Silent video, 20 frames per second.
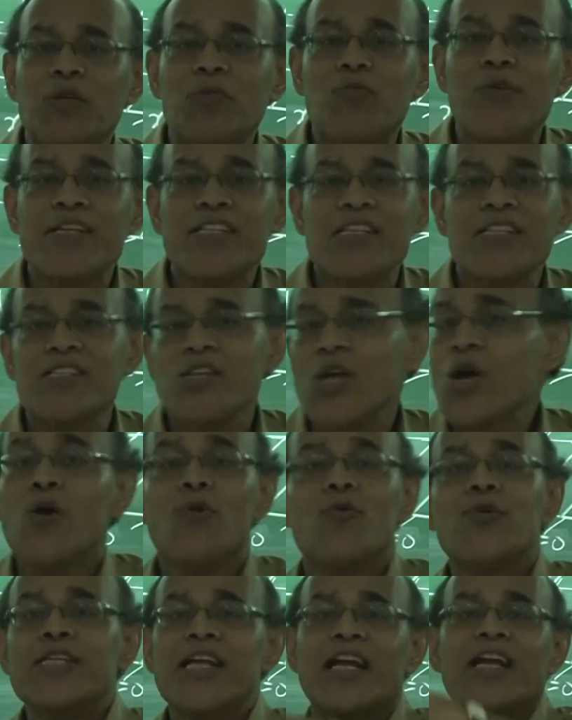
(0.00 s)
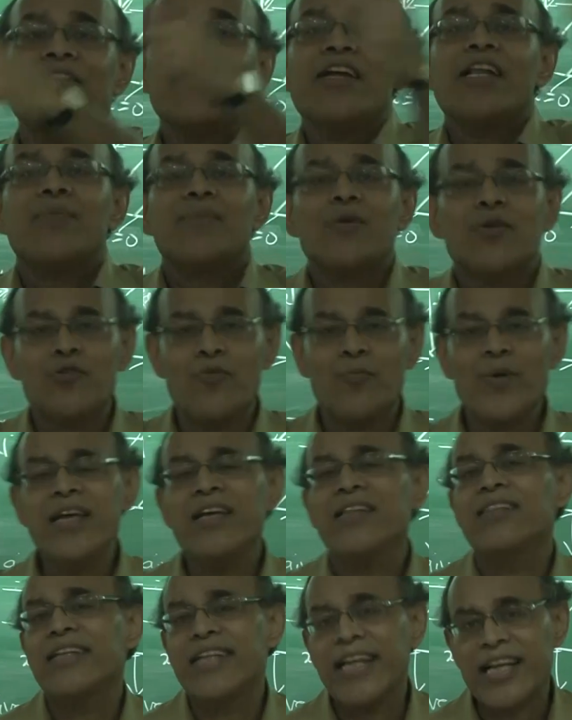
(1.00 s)
equations which are available to me
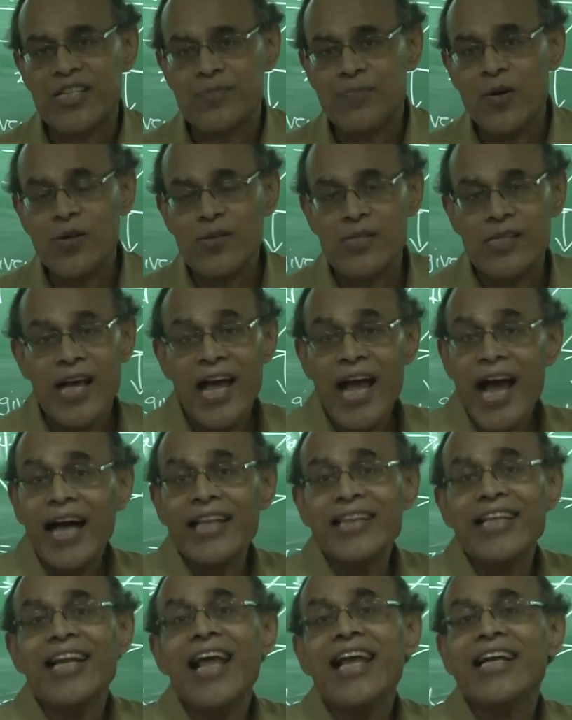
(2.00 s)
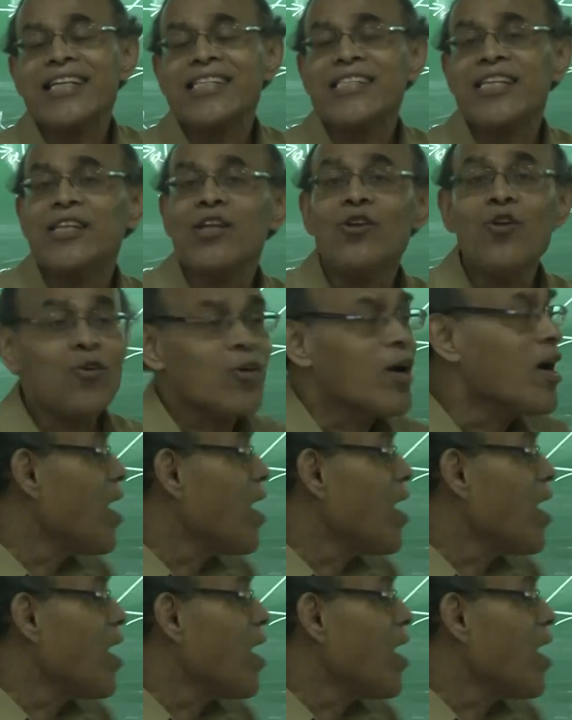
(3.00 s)
in the textbooks, and then I can say, look,